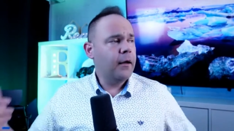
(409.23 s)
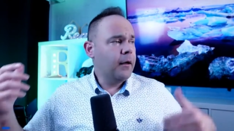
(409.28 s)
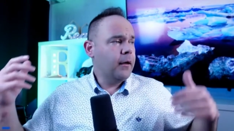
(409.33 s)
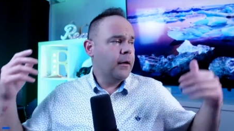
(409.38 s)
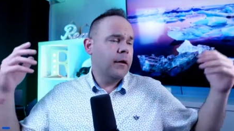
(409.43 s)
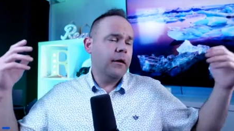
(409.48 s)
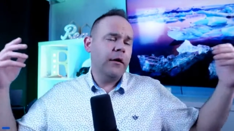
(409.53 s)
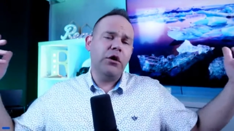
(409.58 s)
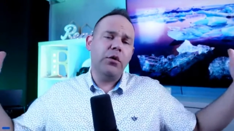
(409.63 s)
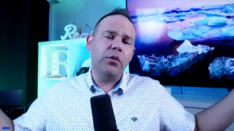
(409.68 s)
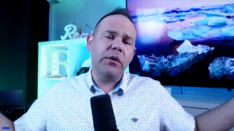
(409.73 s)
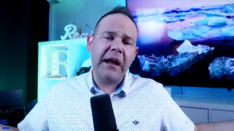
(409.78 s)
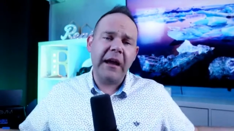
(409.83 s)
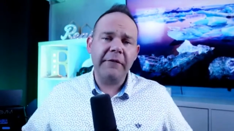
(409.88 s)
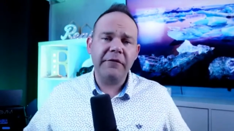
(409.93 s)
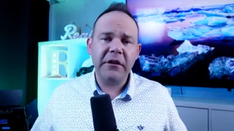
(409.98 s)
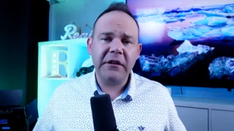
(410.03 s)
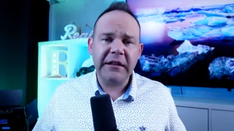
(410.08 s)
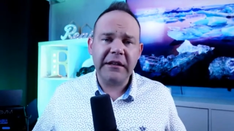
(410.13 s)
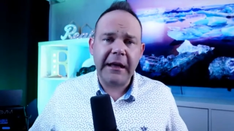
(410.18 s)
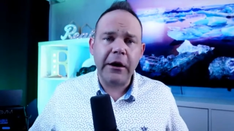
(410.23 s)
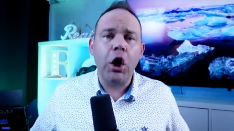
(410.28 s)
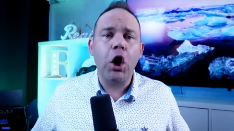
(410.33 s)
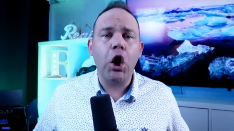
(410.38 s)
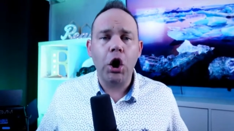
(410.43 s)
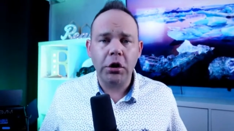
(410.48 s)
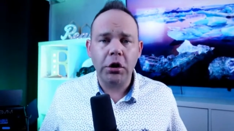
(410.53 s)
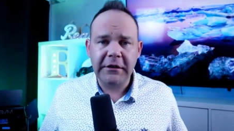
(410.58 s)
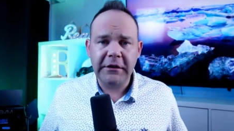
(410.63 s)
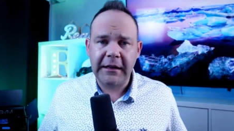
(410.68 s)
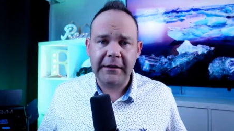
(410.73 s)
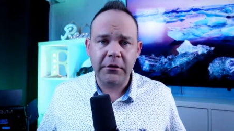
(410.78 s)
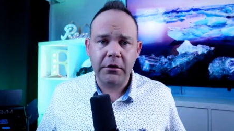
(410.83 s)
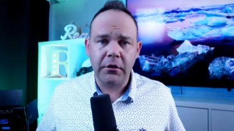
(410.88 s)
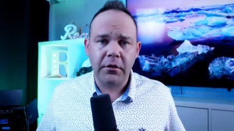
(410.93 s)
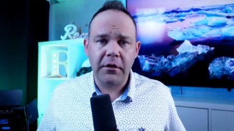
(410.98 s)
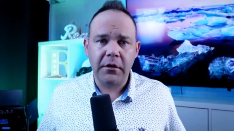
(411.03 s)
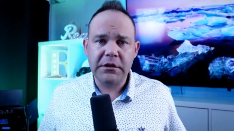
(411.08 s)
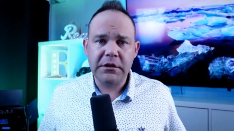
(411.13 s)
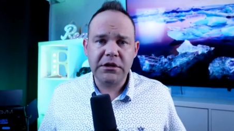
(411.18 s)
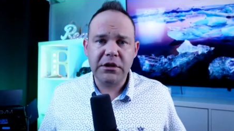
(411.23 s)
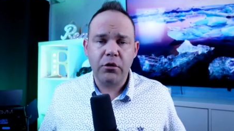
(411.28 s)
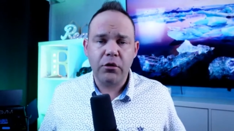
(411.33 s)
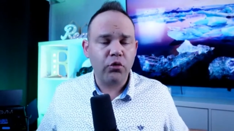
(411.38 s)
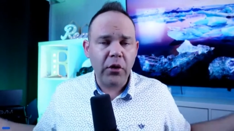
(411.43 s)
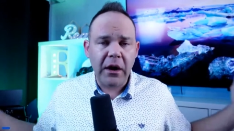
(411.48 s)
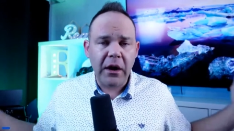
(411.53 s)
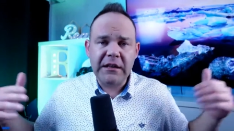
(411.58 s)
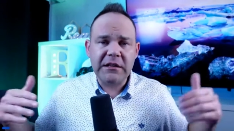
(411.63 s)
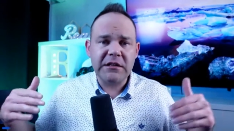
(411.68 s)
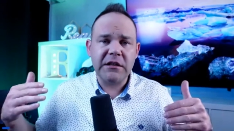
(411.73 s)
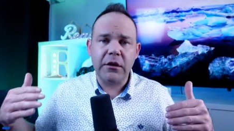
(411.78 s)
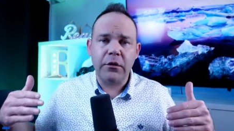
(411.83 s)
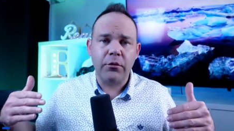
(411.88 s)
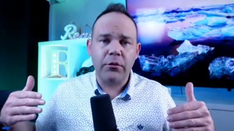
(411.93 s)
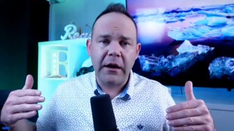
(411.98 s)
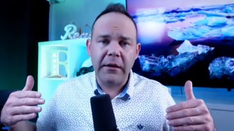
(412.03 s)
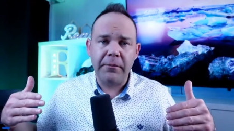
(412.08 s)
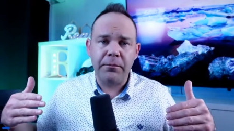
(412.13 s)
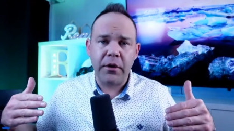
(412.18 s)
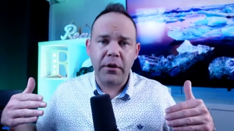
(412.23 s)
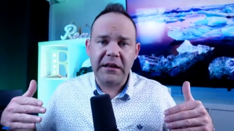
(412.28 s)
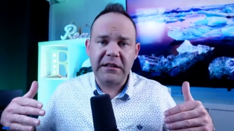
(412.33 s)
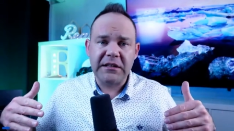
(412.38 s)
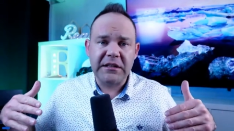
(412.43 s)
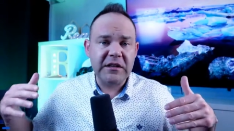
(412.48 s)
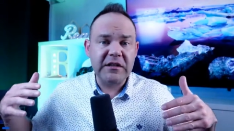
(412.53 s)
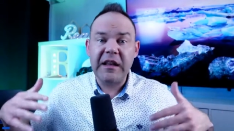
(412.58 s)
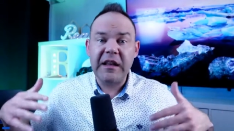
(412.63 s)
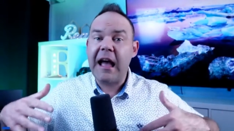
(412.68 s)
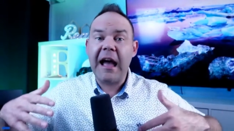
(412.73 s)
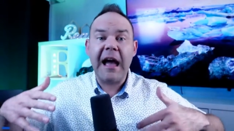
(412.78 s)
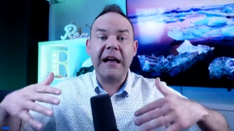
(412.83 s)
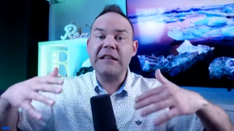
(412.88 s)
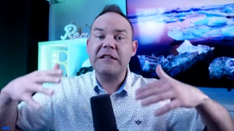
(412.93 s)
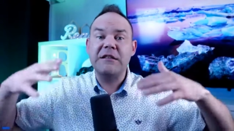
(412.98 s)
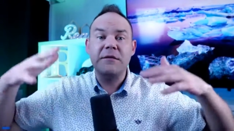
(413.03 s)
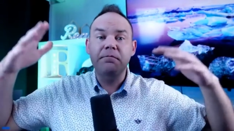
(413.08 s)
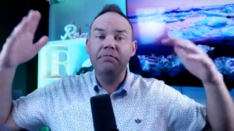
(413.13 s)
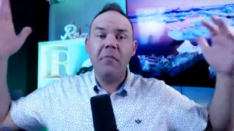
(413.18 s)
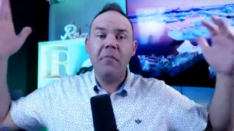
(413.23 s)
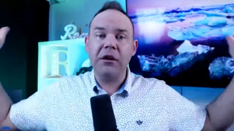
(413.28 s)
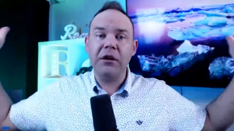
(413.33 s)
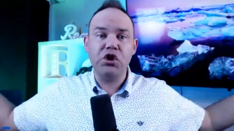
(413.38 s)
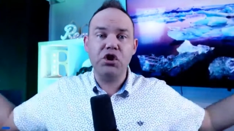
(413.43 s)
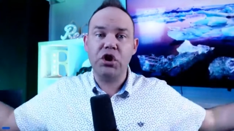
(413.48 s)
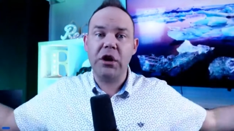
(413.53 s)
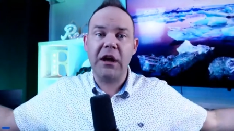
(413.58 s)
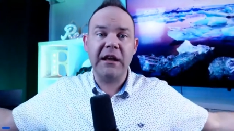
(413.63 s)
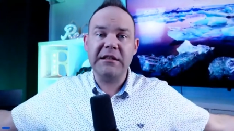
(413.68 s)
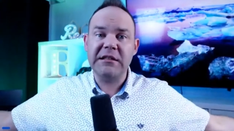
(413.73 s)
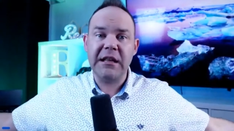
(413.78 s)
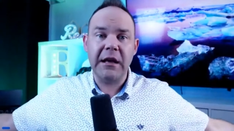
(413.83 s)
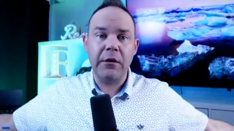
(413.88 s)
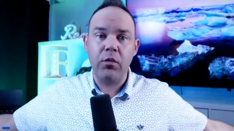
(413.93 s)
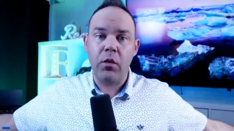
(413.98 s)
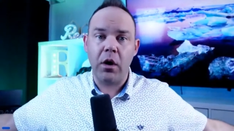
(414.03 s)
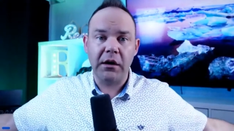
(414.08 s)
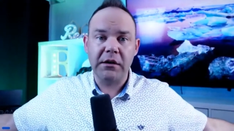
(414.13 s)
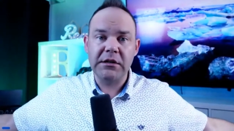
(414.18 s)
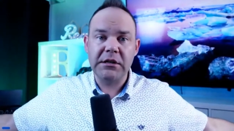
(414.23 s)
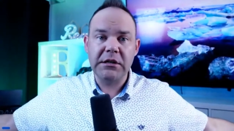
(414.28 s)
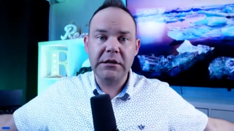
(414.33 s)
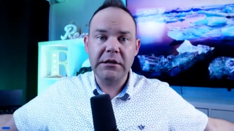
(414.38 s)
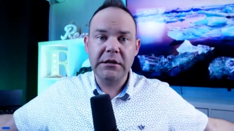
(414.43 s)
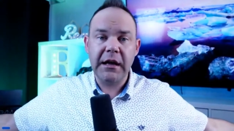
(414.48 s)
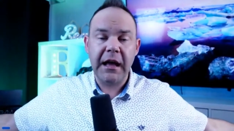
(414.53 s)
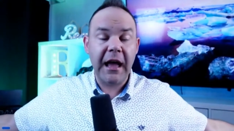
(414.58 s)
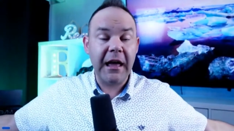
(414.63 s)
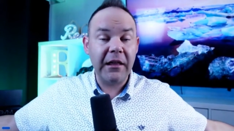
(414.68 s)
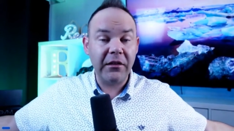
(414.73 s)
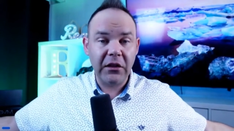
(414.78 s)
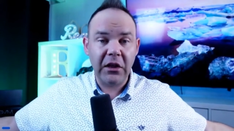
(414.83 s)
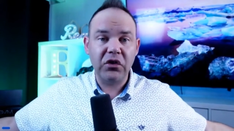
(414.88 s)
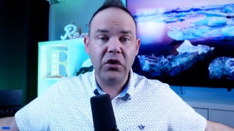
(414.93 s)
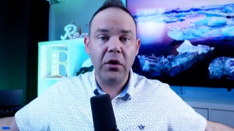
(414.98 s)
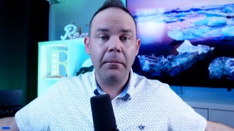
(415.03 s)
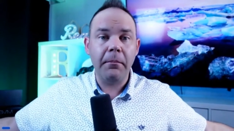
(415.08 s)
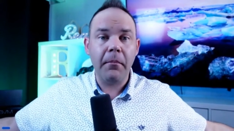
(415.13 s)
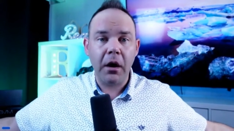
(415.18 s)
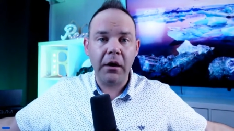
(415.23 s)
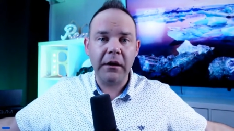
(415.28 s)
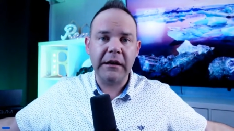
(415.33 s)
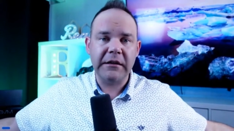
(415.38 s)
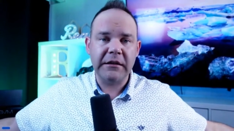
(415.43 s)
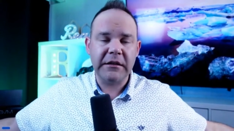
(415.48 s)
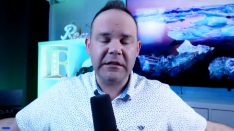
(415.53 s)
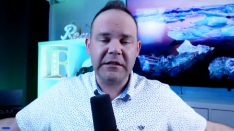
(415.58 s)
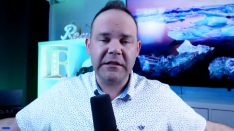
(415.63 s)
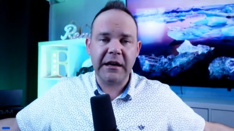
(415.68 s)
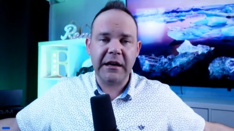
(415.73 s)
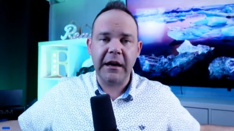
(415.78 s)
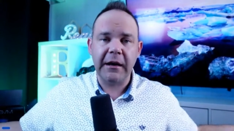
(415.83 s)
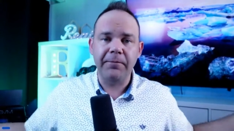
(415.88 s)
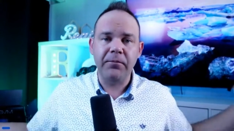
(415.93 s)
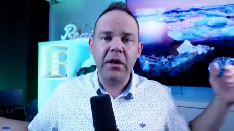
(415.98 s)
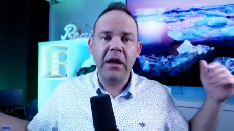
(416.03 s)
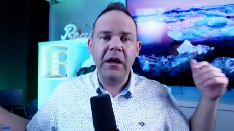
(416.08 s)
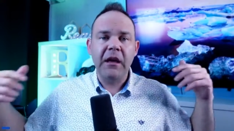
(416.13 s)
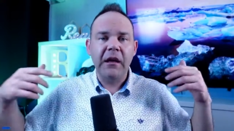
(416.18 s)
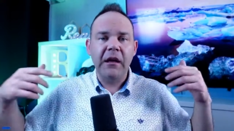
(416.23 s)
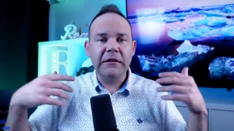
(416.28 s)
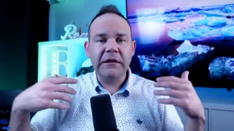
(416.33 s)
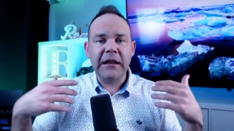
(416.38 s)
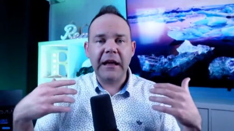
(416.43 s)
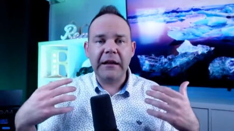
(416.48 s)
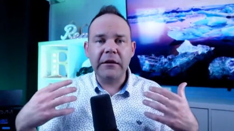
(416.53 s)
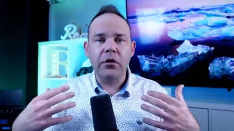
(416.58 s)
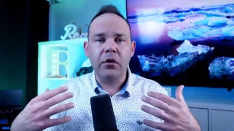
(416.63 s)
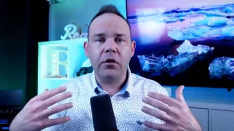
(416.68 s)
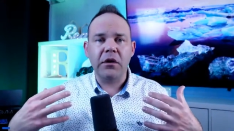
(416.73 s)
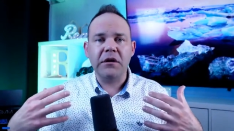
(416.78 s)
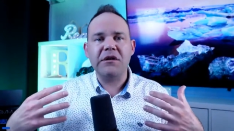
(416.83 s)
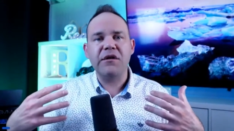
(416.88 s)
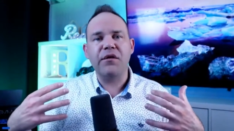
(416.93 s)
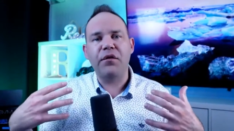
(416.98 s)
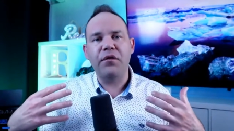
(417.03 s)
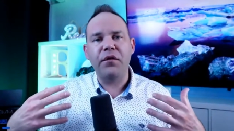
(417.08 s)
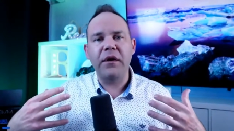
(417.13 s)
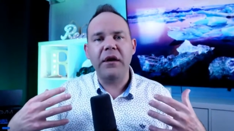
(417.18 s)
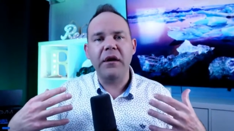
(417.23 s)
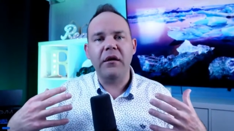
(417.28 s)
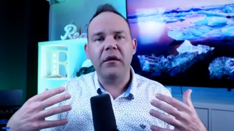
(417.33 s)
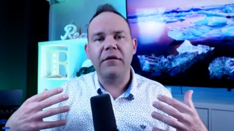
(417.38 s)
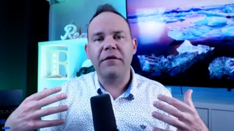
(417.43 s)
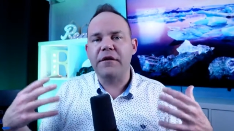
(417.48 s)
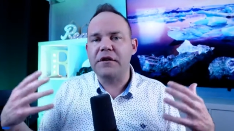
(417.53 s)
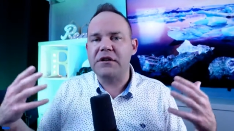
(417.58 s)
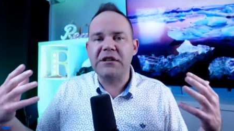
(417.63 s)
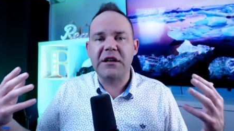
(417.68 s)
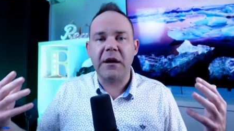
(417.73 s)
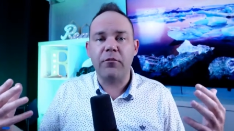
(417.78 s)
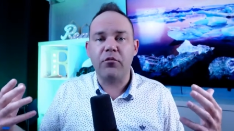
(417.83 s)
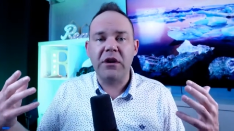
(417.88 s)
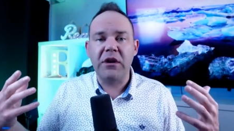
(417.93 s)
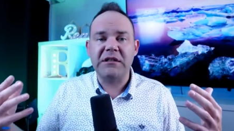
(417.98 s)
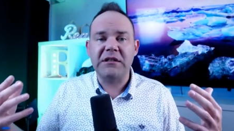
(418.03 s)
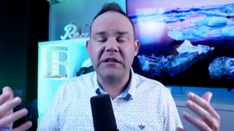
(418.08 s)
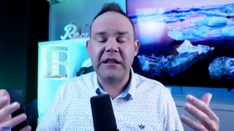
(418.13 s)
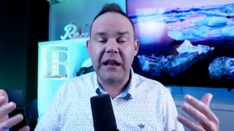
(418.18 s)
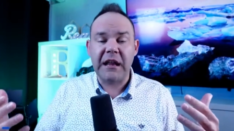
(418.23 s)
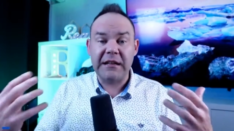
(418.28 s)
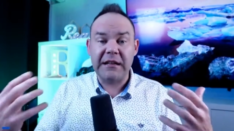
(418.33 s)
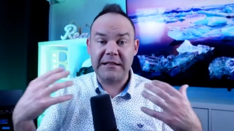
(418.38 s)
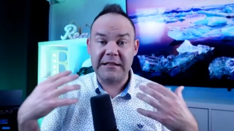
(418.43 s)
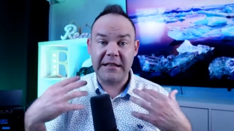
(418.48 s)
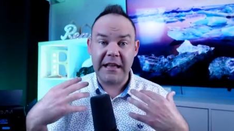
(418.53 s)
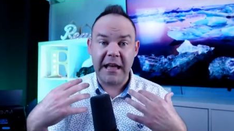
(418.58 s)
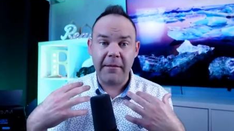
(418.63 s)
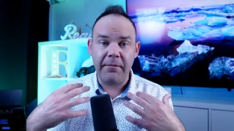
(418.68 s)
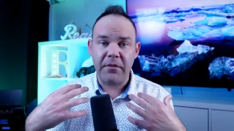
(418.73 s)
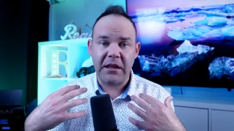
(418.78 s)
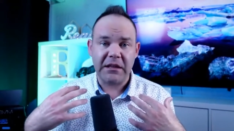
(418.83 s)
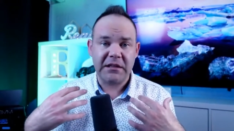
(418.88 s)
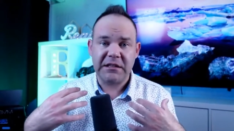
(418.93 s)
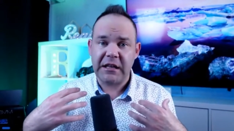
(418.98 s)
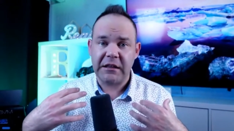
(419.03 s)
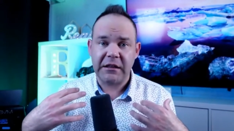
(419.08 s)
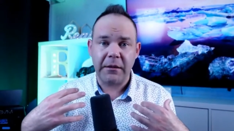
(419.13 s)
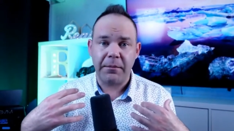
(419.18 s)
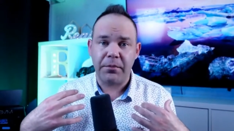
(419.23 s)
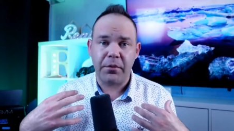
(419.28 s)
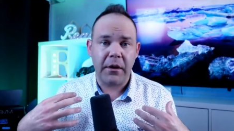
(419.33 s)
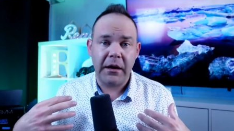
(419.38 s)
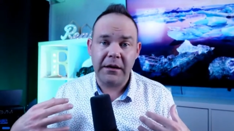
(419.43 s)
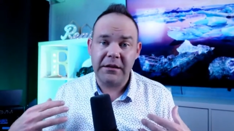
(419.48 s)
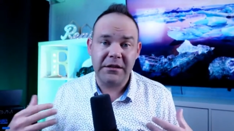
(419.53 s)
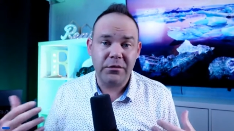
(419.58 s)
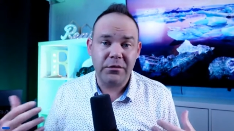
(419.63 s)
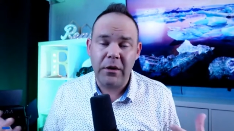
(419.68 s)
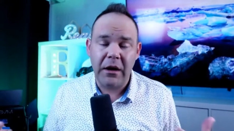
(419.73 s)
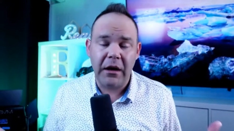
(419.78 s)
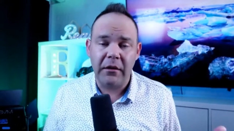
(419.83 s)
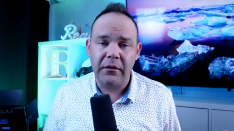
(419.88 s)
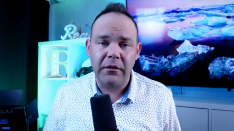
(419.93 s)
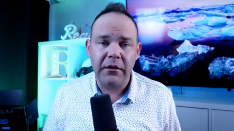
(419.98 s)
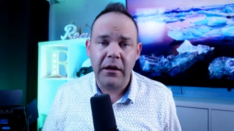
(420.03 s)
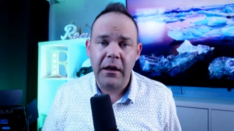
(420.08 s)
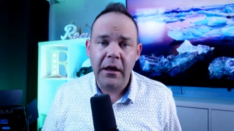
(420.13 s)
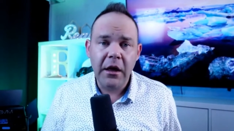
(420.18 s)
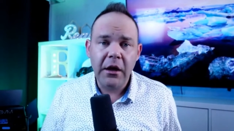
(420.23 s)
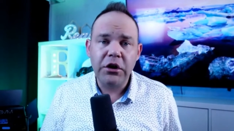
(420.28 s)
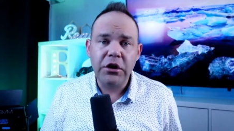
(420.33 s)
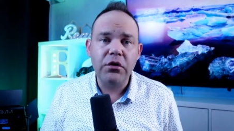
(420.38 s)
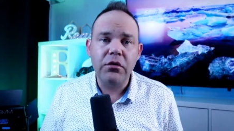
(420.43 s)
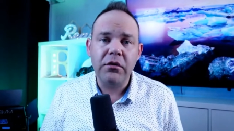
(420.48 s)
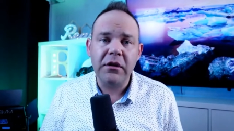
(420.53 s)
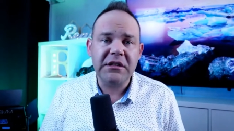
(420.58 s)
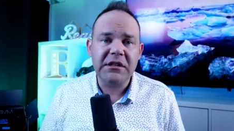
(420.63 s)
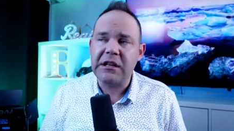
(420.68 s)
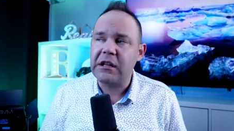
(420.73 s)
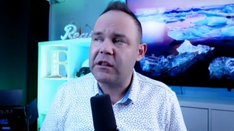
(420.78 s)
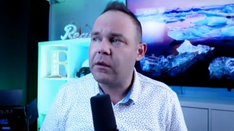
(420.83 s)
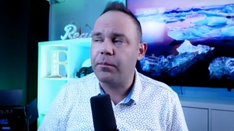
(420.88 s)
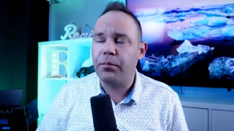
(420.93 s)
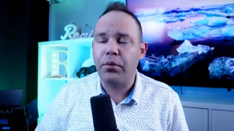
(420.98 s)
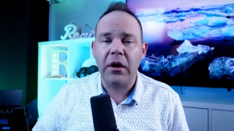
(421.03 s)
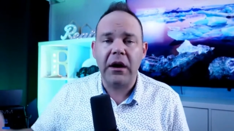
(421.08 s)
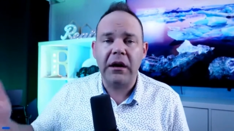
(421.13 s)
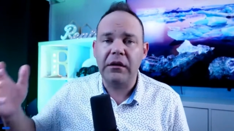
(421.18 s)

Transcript: you would have to let all landlords raise their rent prices as much as they want and let the market decide. Landlords feel for some reason that it's them that set the price. Well, you could set the price